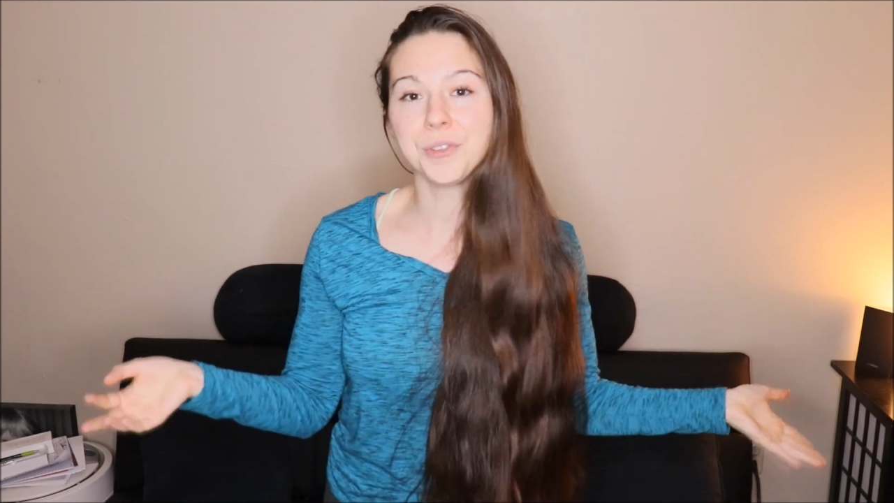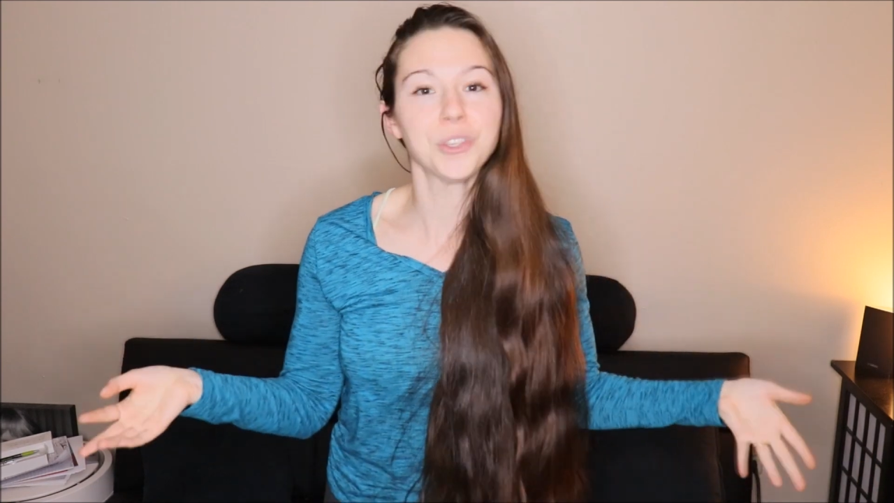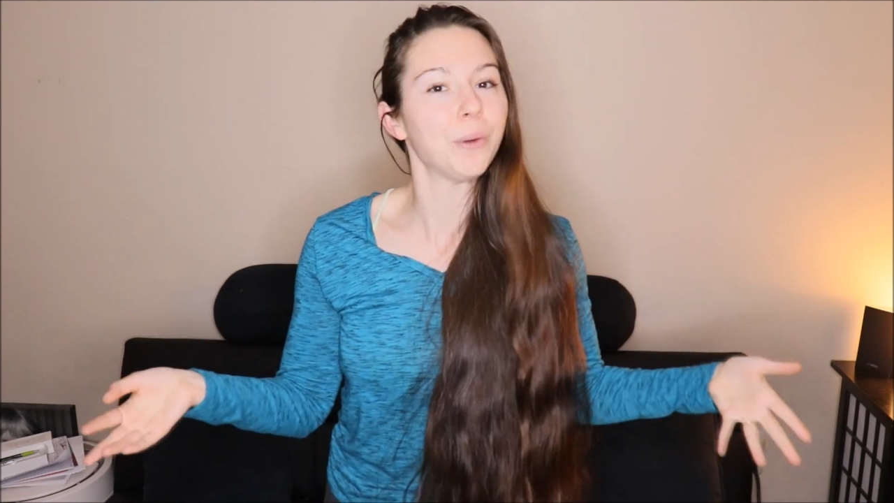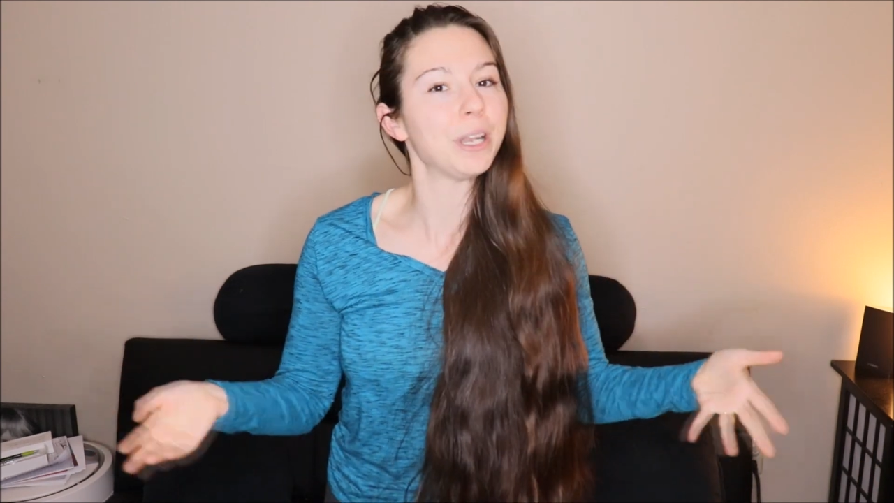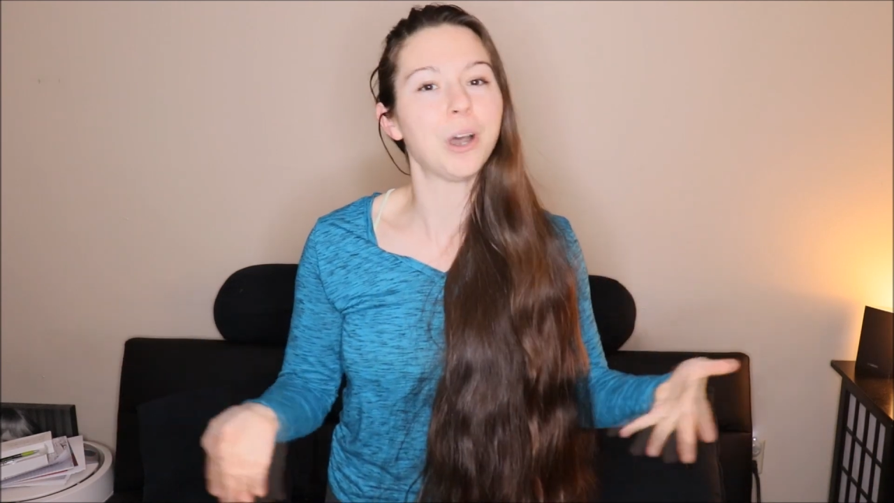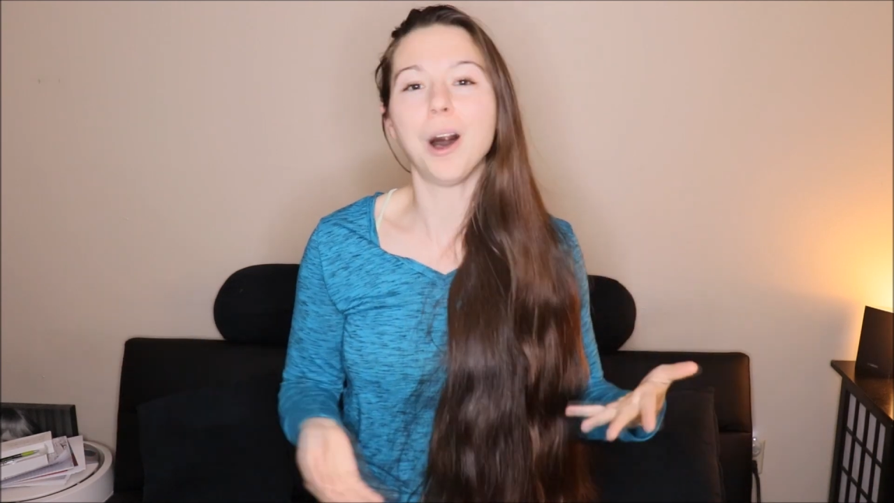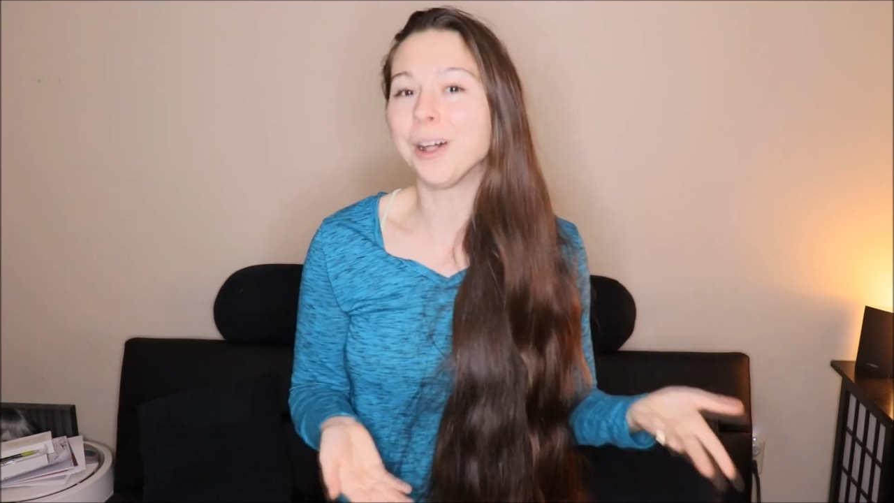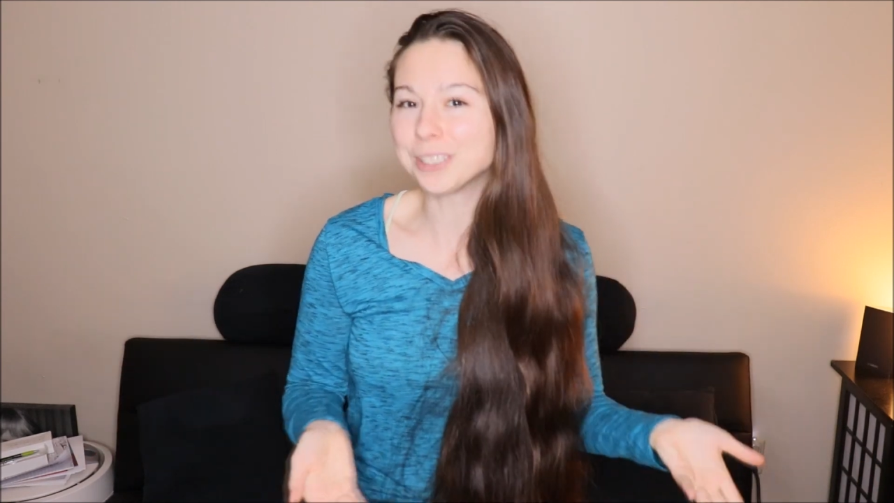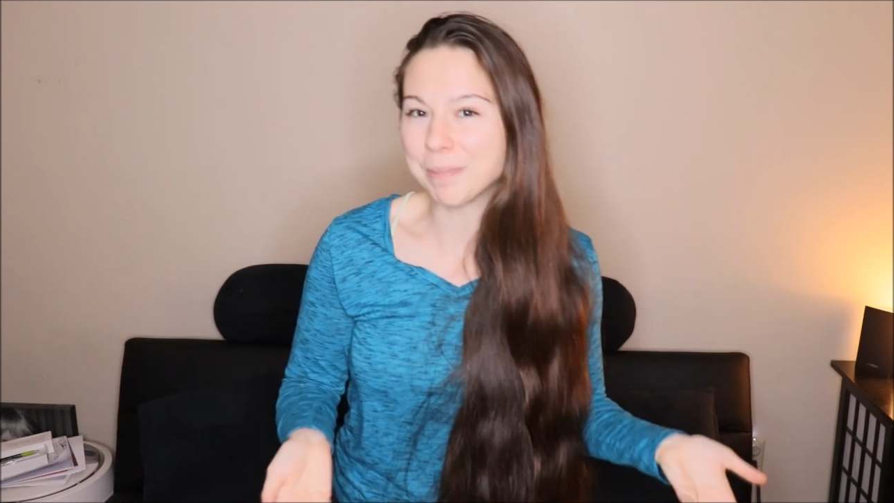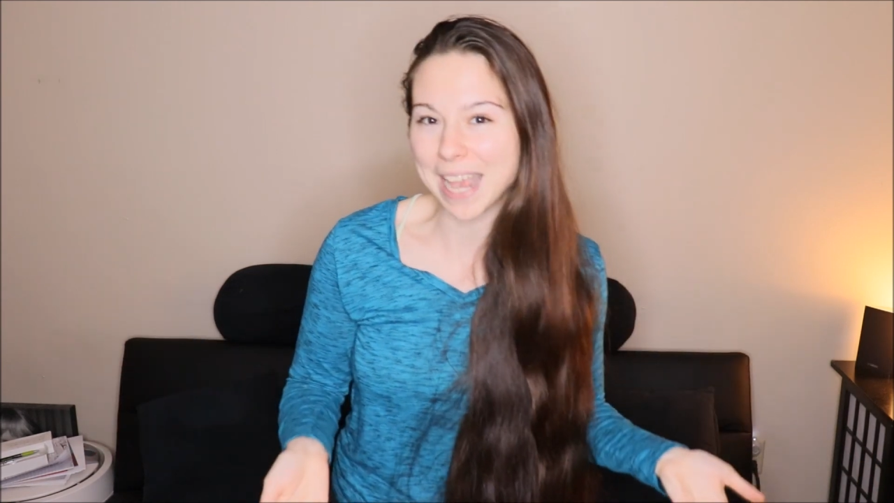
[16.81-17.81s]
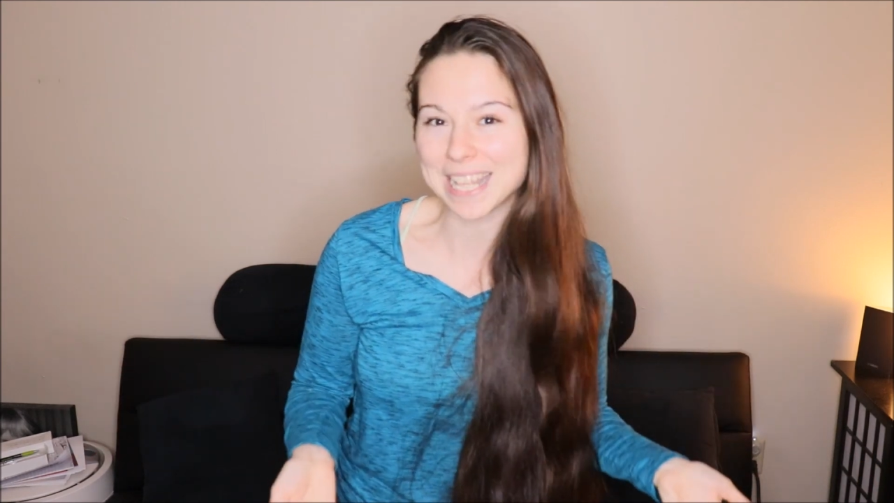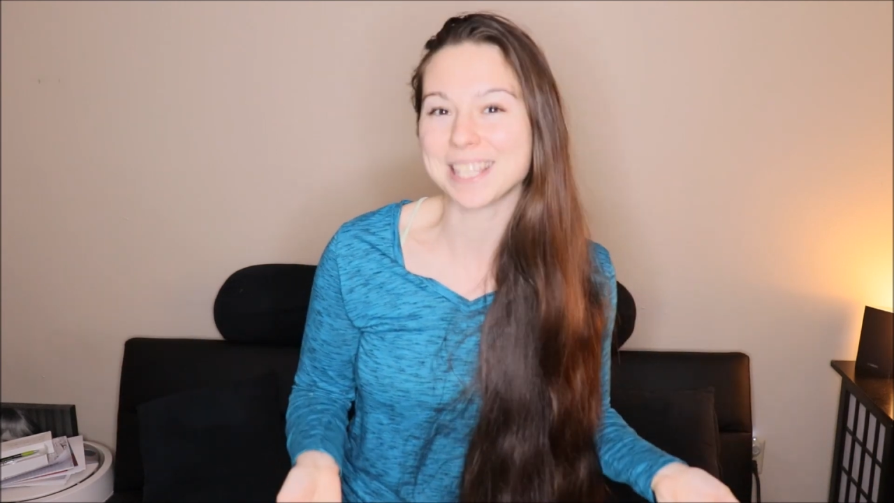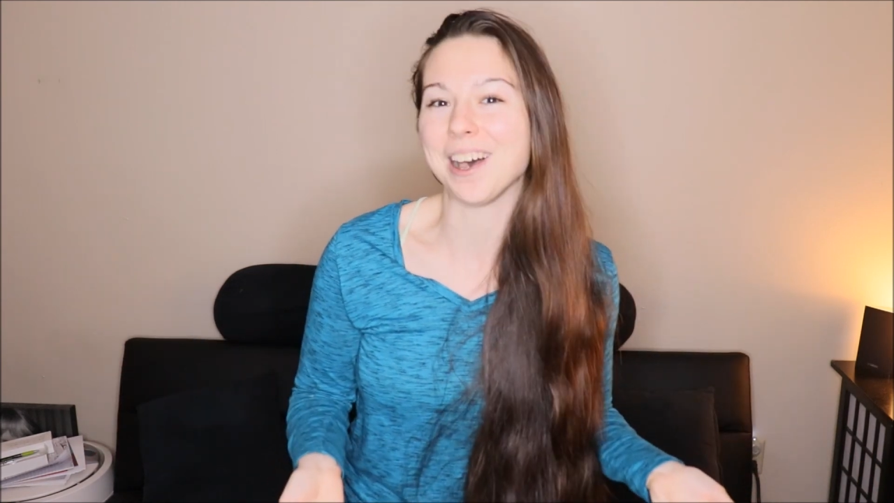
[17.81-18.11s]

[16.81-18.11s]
so it all depends